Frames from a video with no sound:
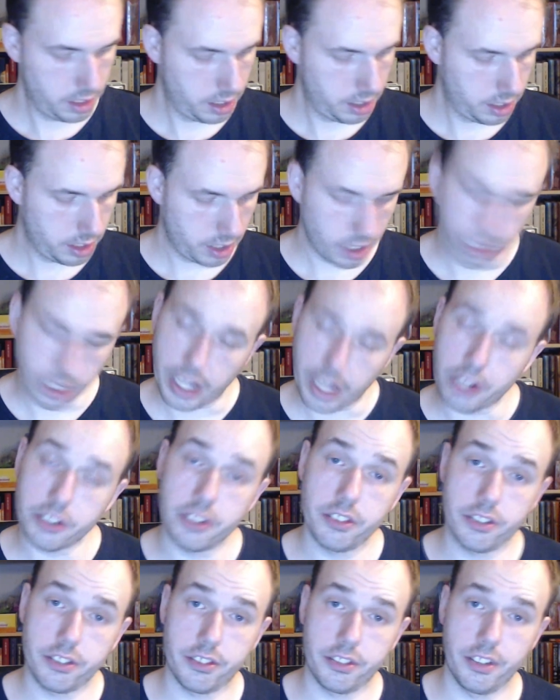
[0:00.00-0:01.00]
How
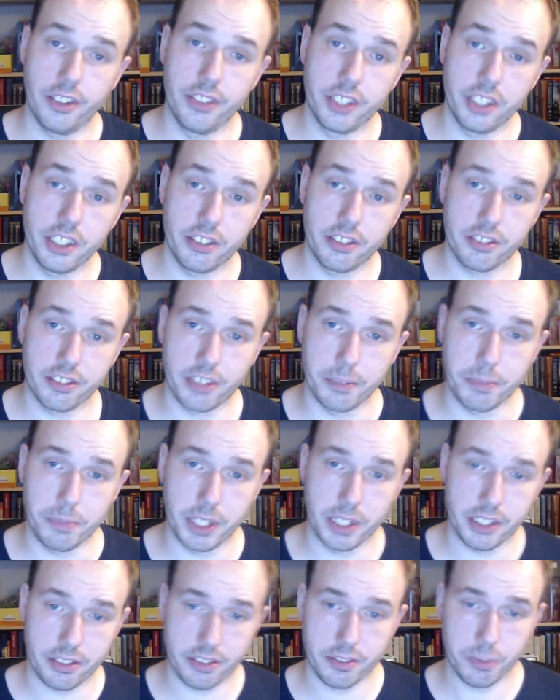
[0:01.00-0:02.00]
does these
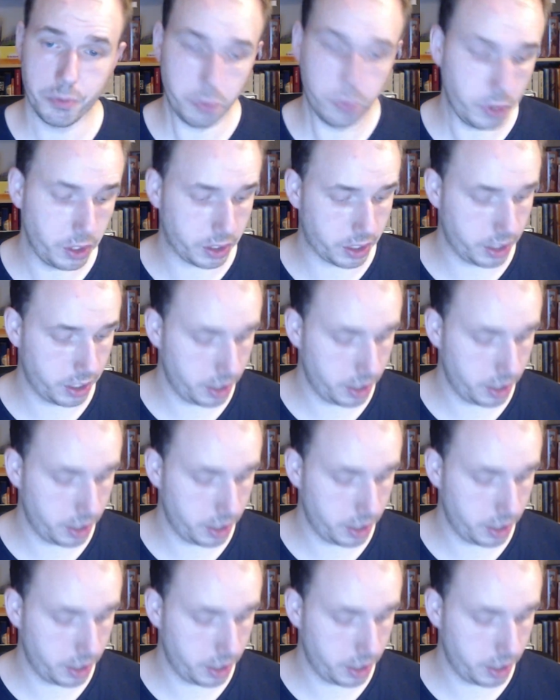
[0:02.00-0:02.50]
templates work?